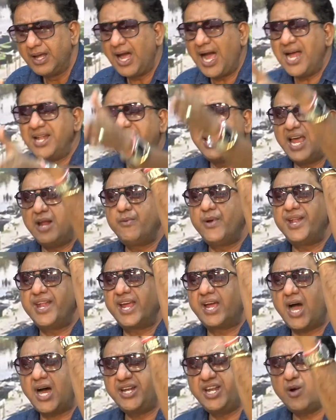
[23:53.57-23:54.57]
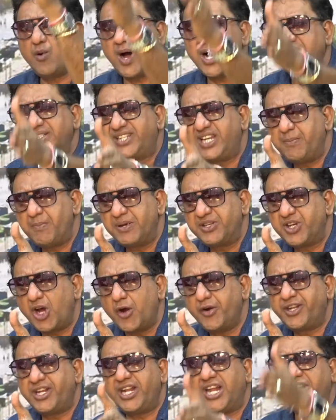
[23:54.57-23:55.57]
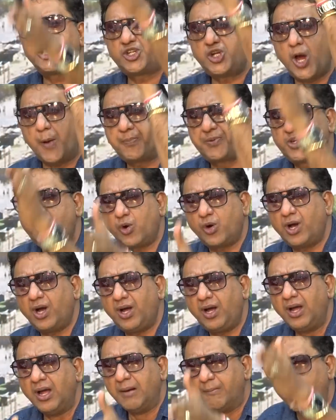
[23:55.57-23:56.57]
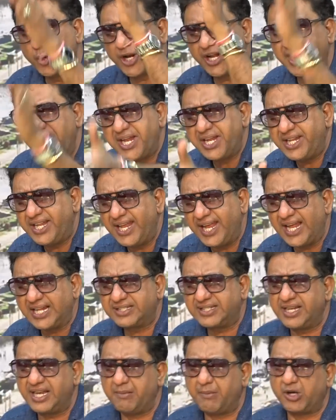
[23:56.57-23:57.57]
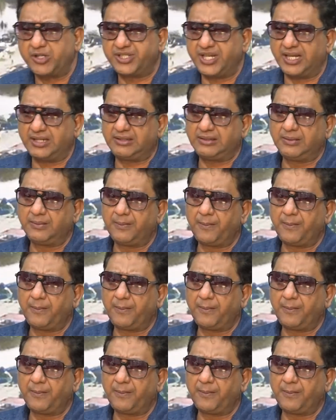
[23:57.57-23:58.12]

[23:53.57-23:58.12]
And then when they got the one-seat majority, they chopped sugar more than anything else in the budget.